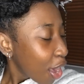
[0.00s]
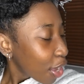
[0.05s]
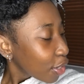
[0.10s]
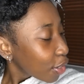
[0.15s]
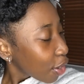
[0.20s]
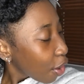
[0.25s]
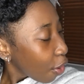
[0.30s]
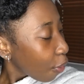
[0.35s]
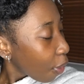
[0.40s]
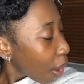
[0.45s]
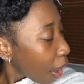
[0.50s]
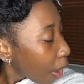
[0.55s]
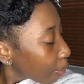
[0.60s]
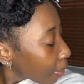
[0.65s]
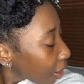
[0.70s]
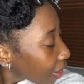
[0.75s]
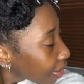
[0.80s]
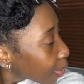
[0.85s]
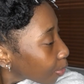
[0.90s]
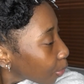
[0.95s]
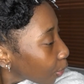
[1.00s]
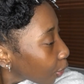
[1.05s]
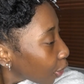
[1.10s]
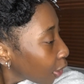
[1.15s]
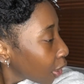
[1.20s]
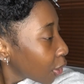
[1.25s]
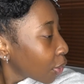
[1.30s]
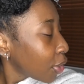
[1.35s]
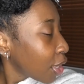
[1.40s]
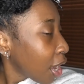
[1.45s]
no, I'm not
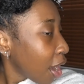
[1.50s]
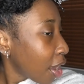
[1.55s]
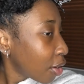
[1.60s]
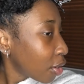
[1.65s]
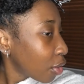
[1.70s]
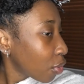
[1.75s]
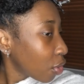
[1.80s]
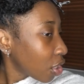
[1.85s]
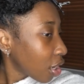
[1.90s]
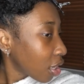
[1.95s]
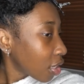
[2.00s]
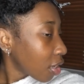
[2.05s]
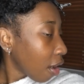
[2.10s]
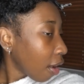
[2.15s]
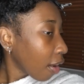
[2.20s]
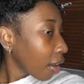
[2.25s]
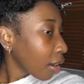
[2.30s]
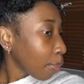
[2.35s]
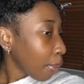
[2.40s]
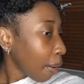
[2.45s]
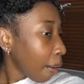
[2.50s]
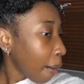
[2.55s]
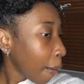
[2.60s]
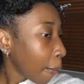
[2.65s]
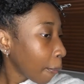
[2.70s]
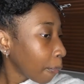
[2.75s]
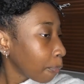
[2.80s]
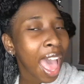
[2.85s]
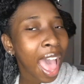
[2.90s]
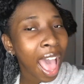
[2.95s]
spoiled. Y'all don't know what y'all talking about.